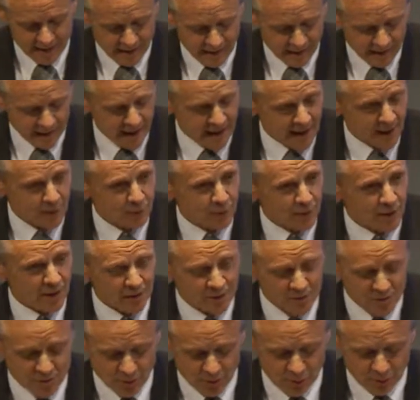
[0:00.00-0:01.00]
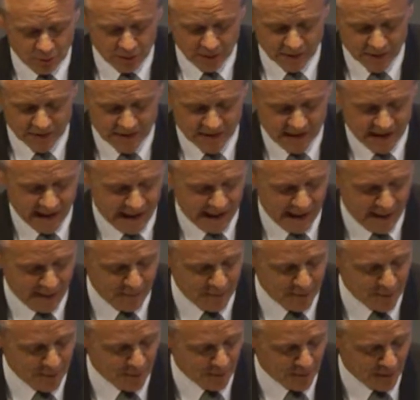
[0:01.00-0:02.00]
again, we are so pleased to
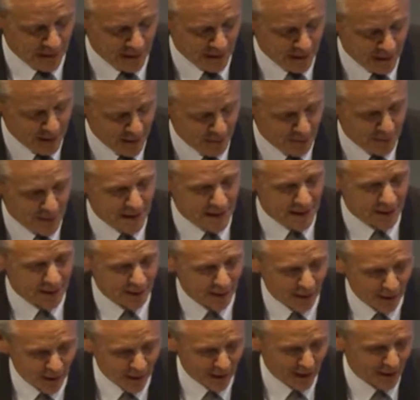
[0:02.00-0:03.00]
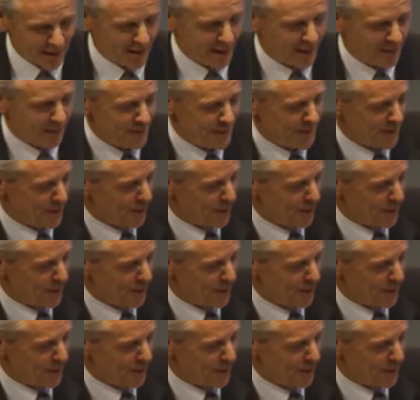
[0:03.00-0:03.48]
have you. And you've been here long enough to